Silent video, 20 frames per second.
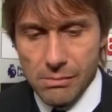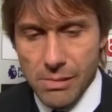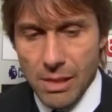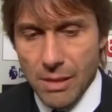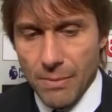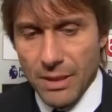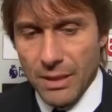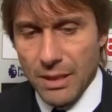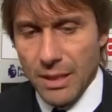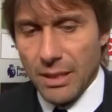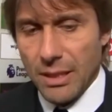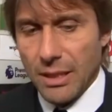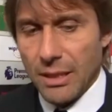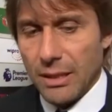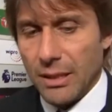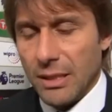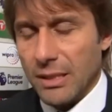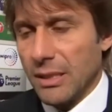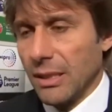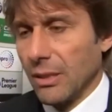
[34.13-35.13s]
But I think
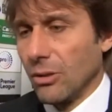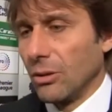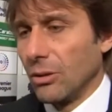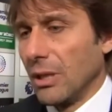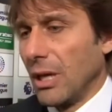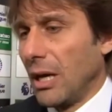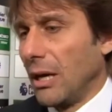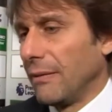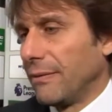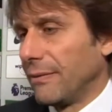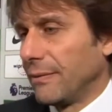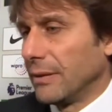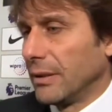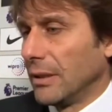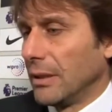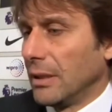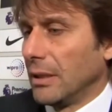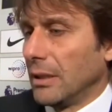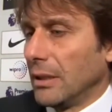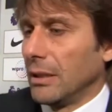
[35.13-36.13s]
in the second half
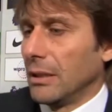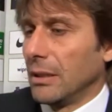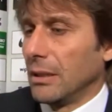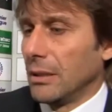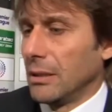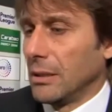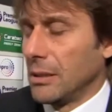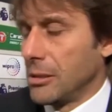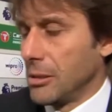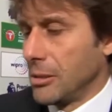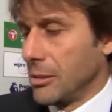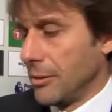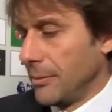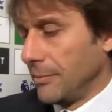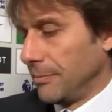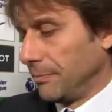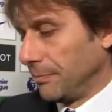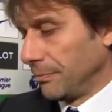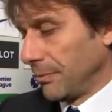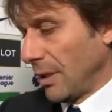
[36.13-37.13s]

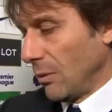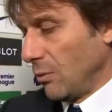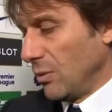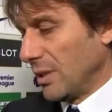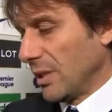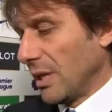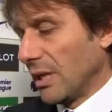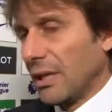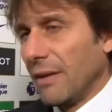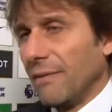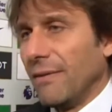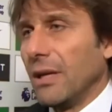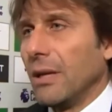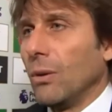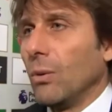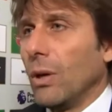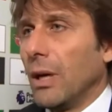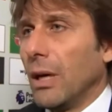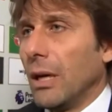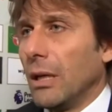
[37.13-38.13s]
we started very
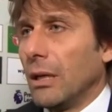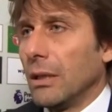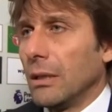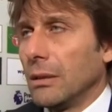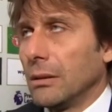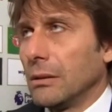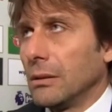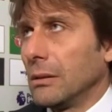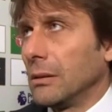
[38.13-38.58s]
well.